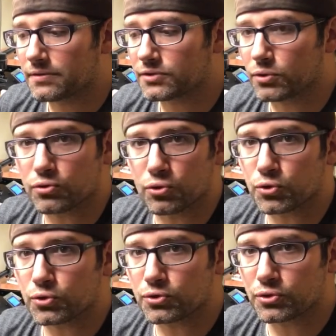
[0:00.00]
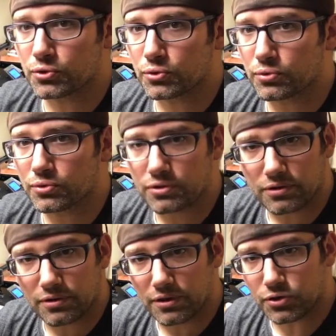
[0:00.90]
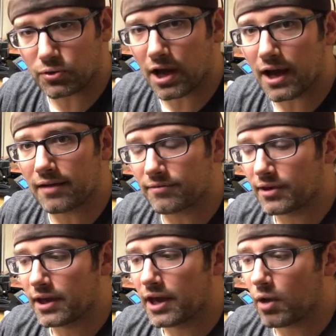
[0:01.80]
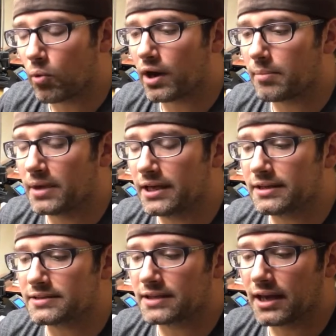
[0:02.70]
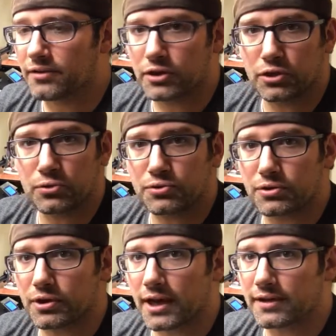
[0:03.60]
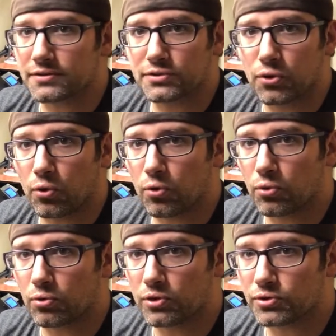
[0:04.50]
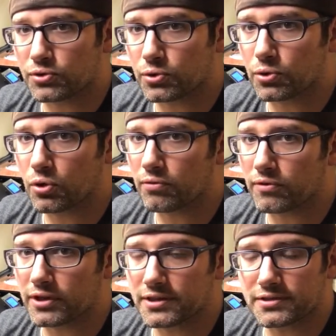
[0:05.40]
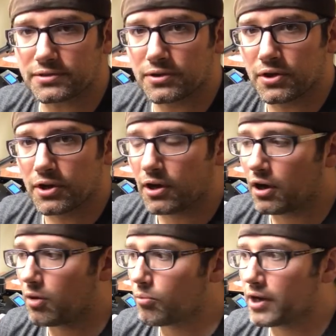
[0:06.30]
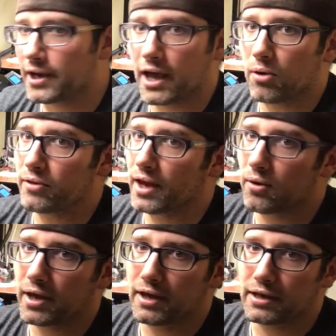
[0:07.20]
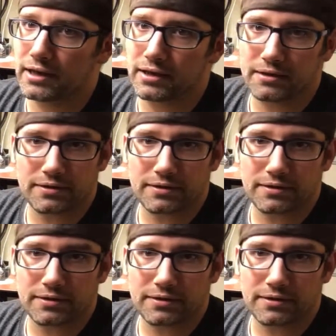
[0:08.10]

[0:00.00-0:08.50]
so crucial to the drive. And what I mean is that the user has total control over this right now, without any